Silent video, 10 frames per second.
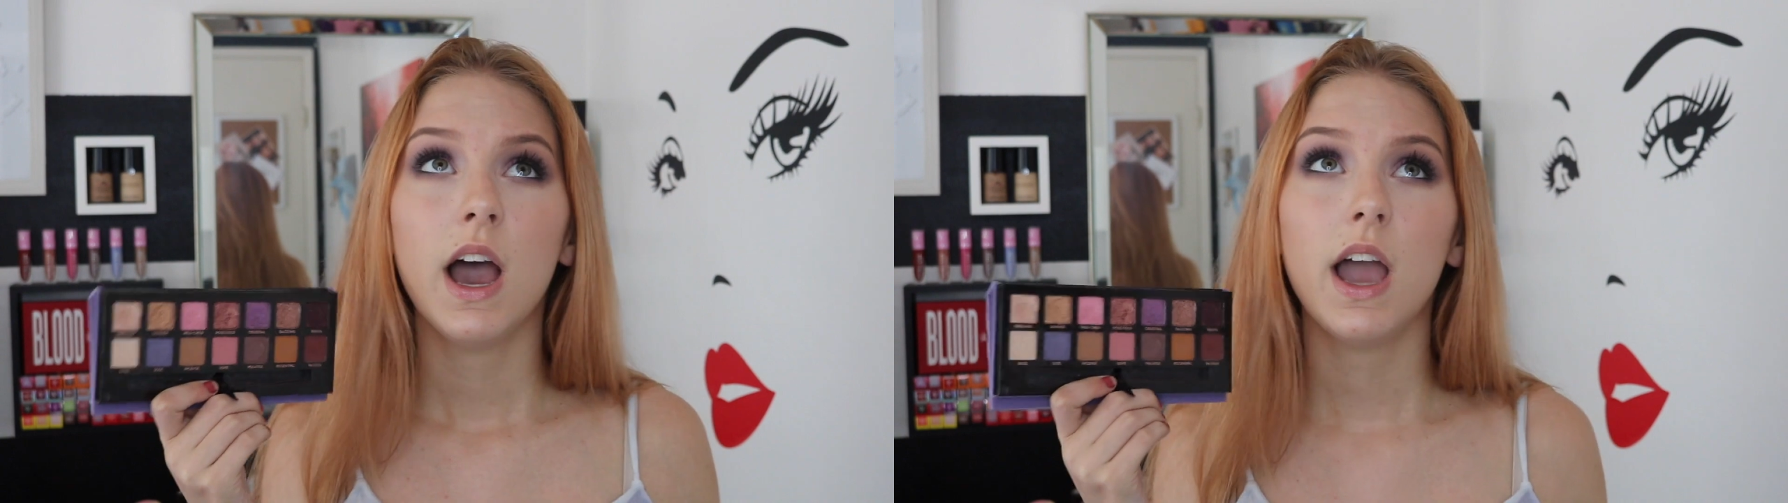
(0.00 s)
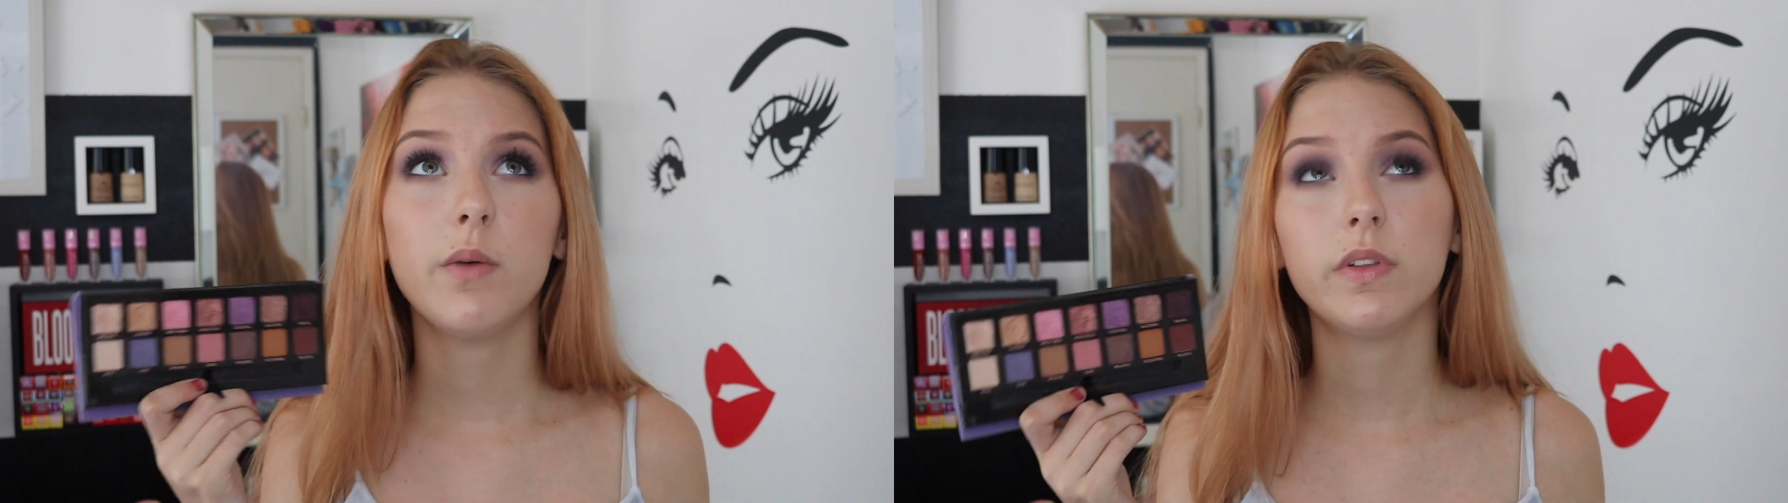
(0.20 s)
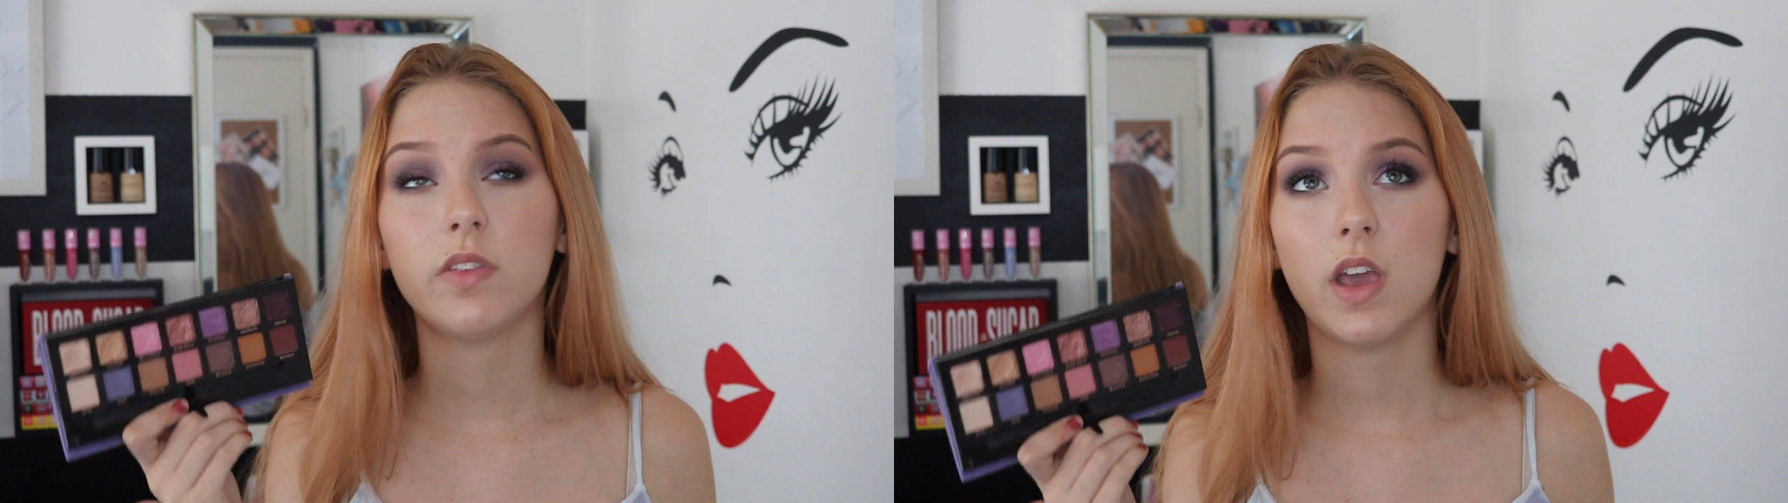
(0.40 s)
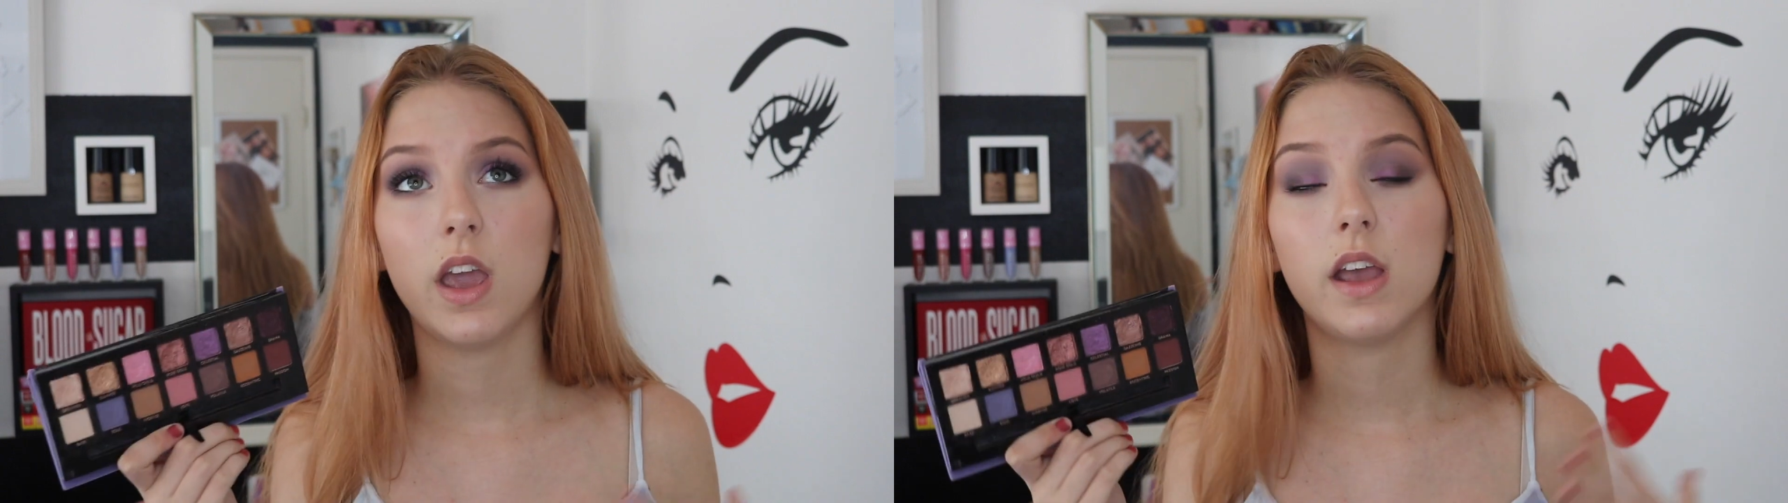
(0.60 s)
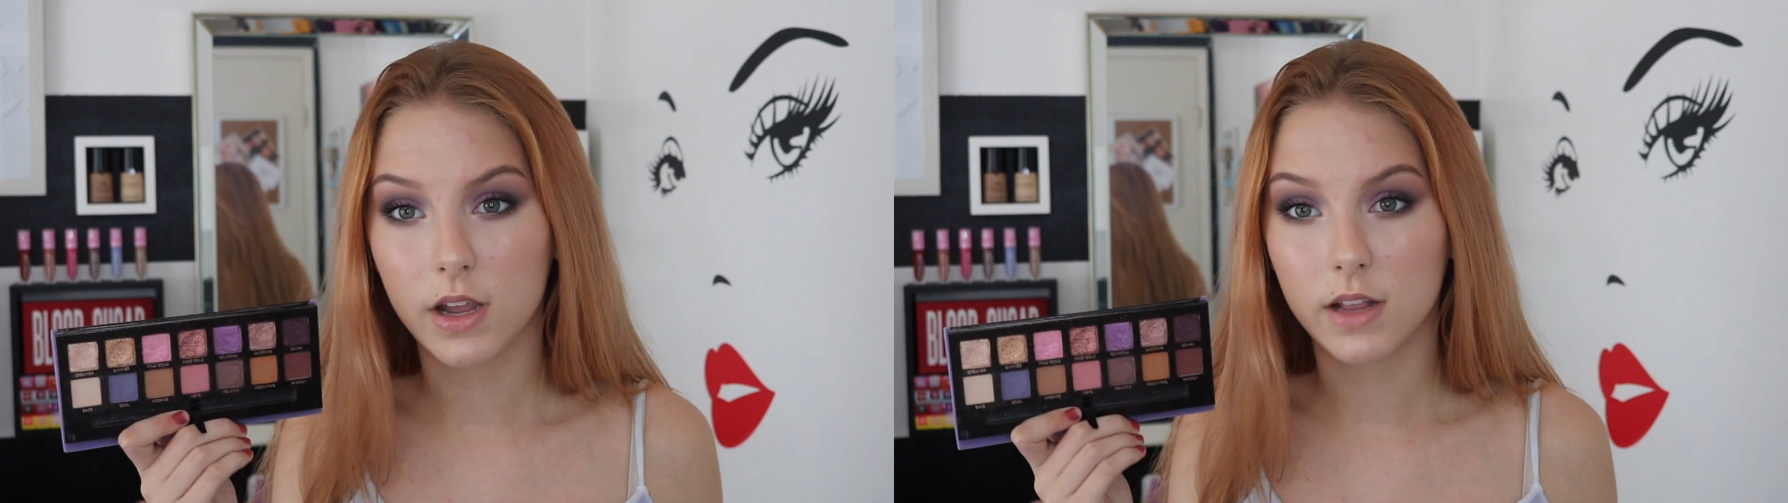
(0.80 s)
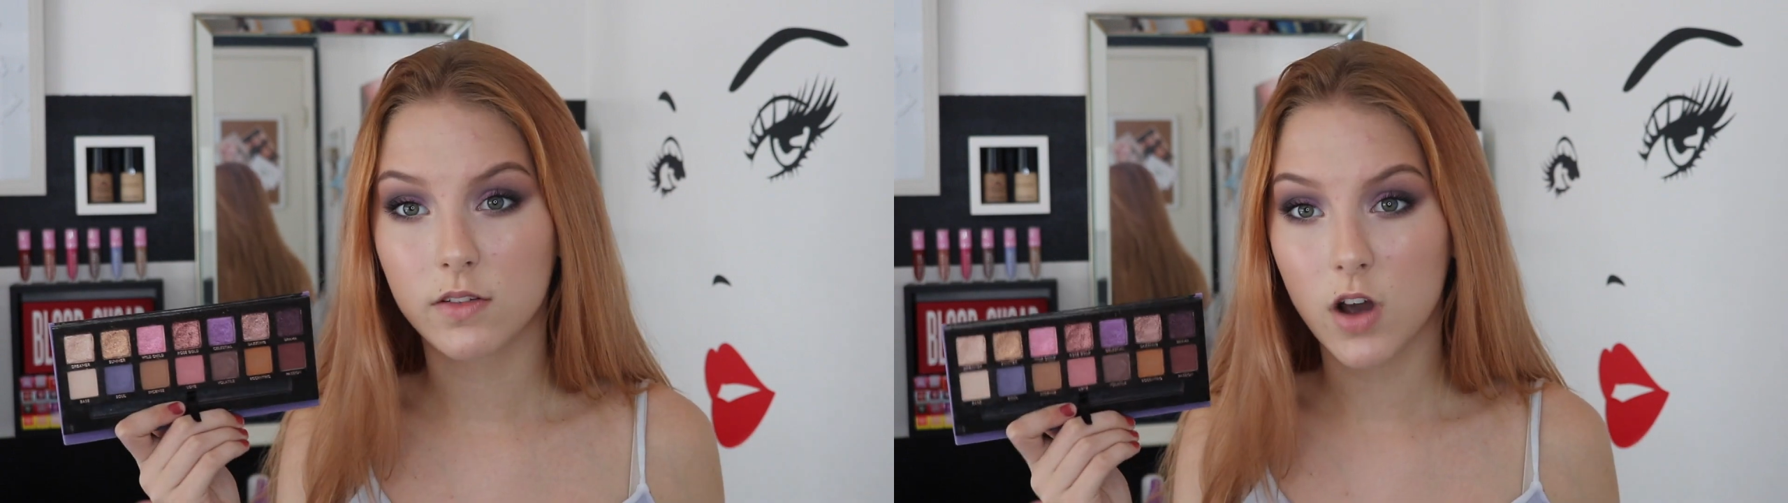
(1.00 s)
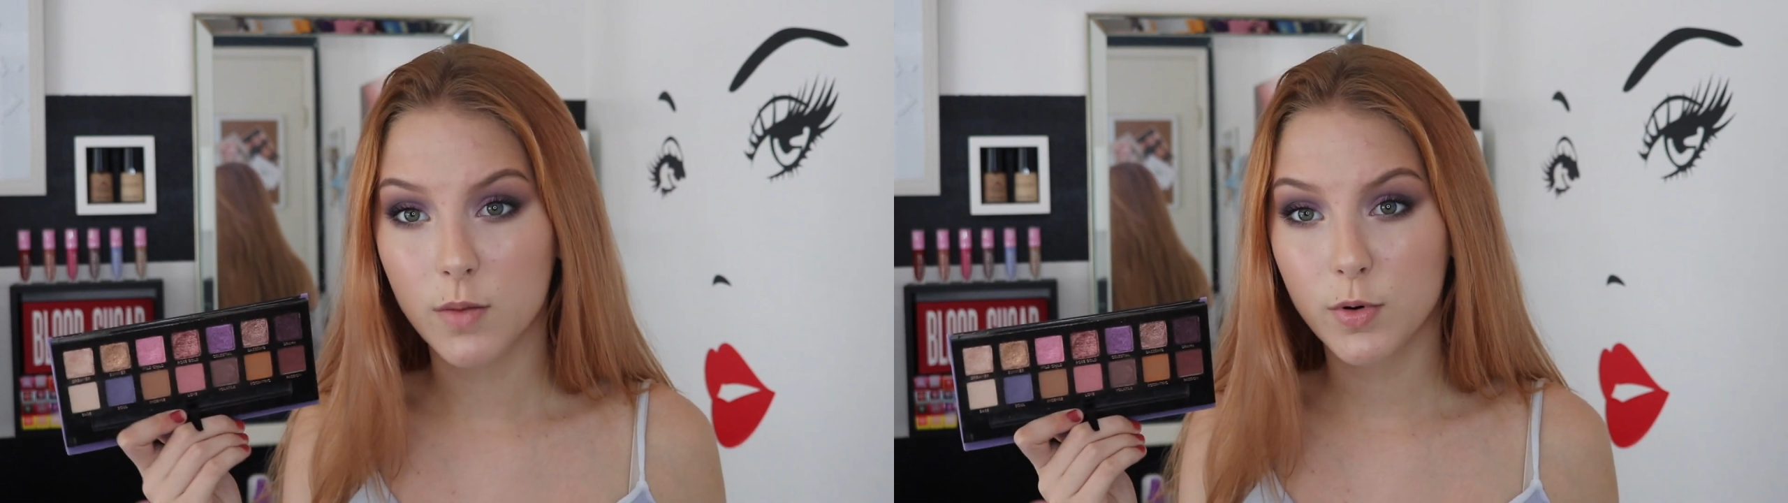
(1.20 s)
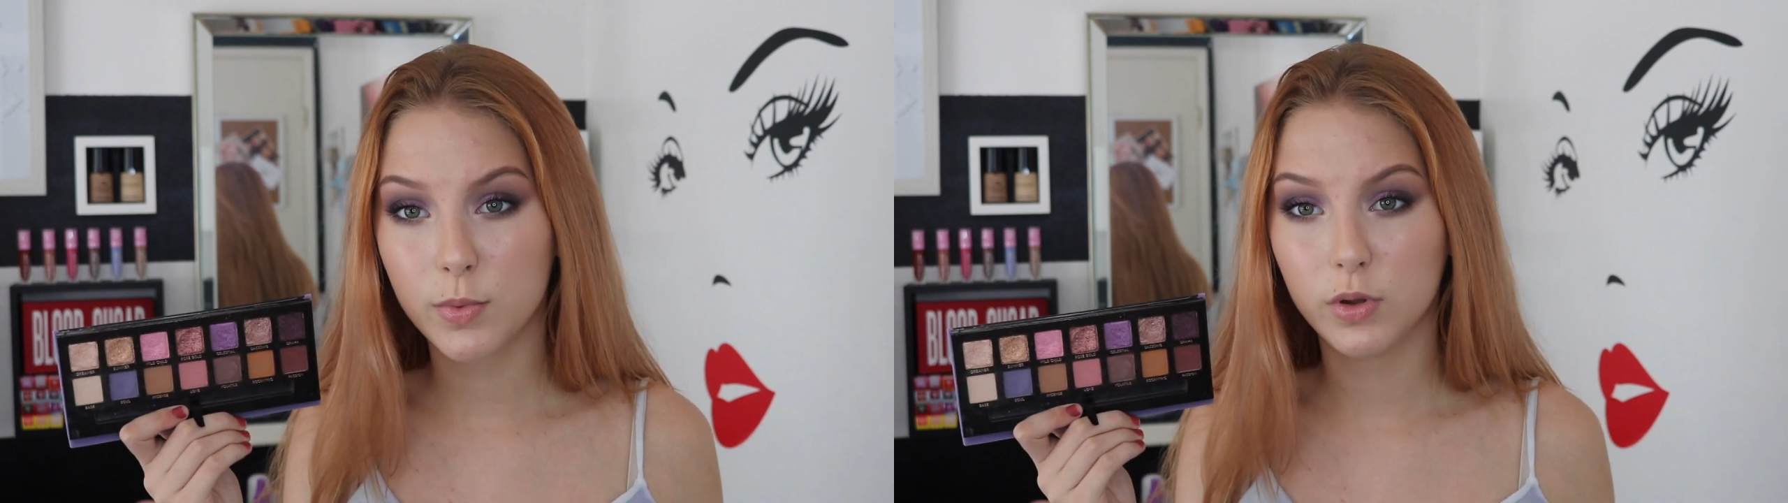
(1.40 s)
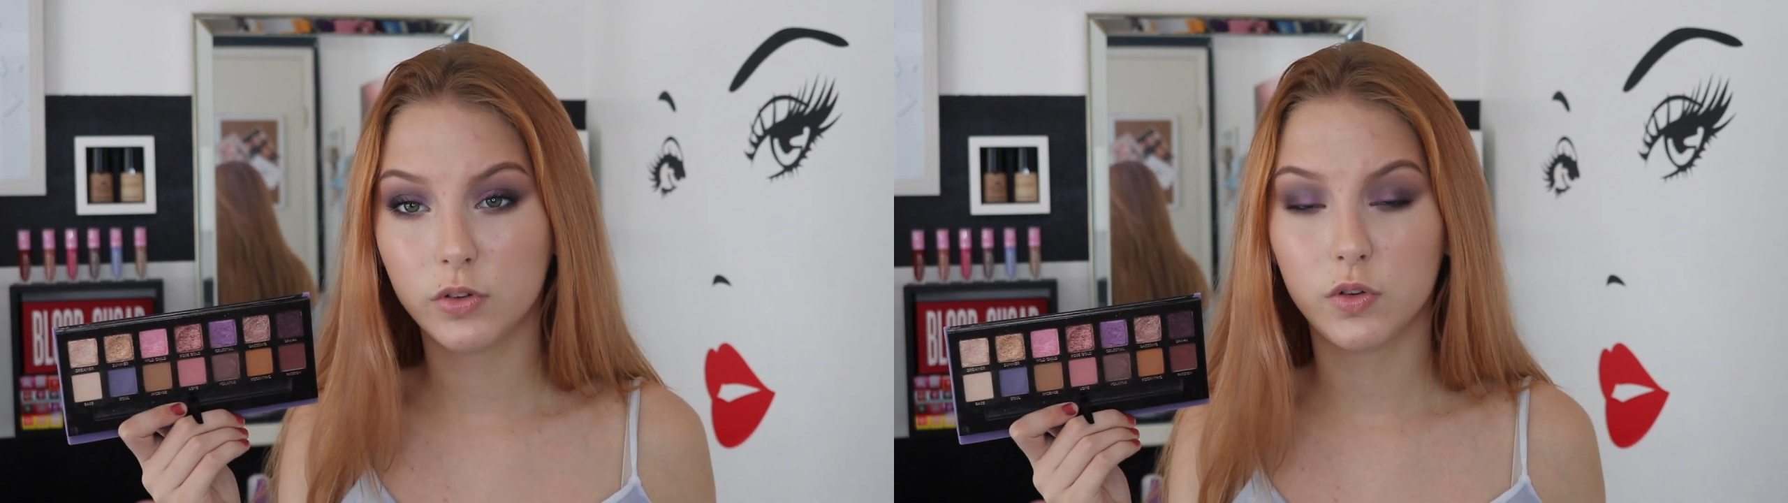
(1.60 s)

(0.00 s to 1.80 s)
I would say it's comparable